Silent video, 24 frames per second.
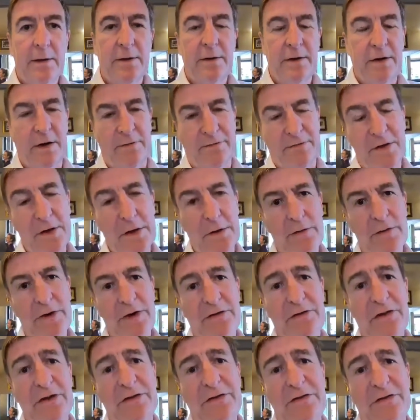Good afternoon,
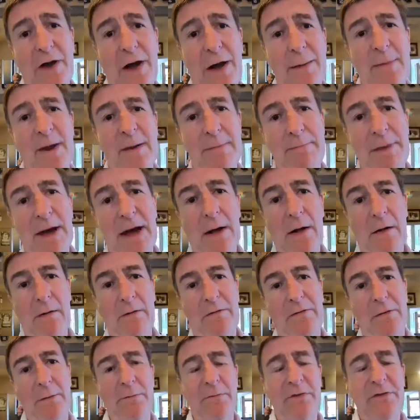this is Simon Bell
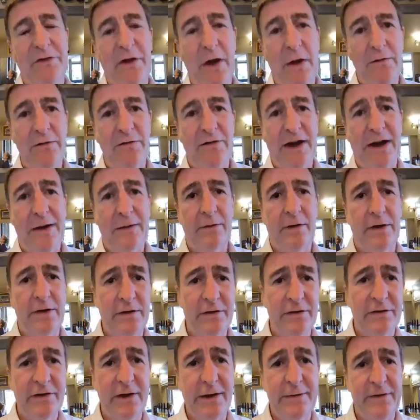from Stonetown
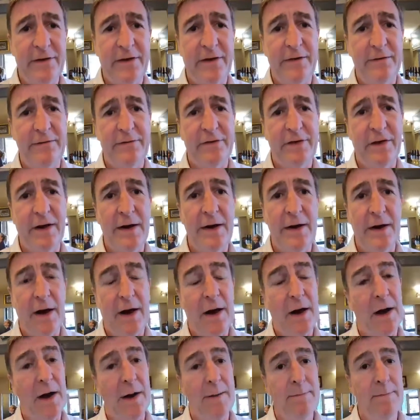Conservatives and
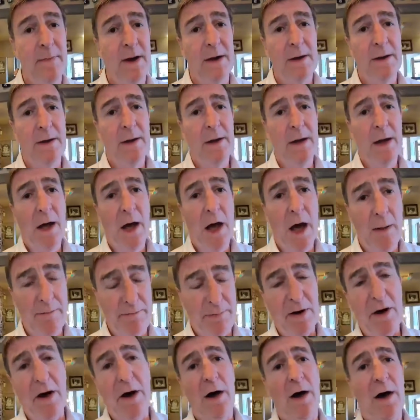I'm
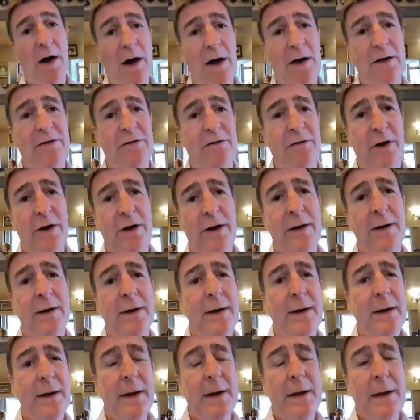up our high street.
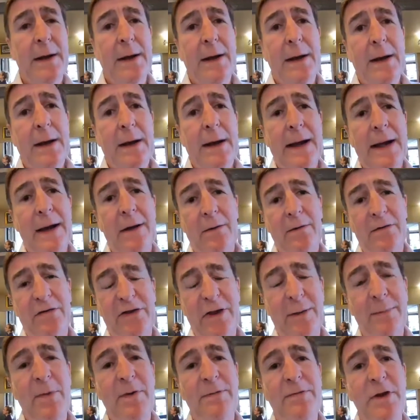Now,
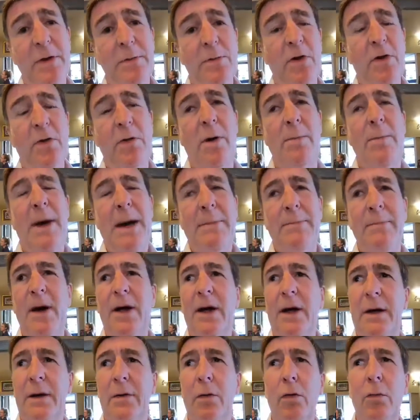some of you will
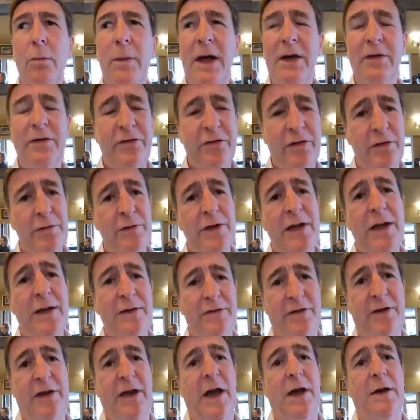remember almost 2
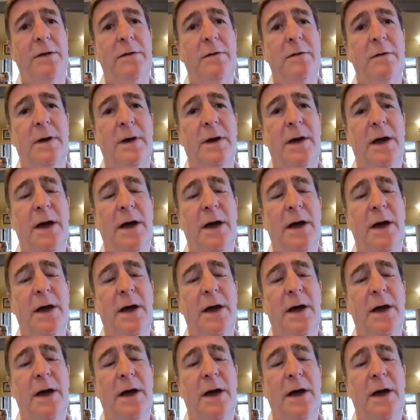years ago,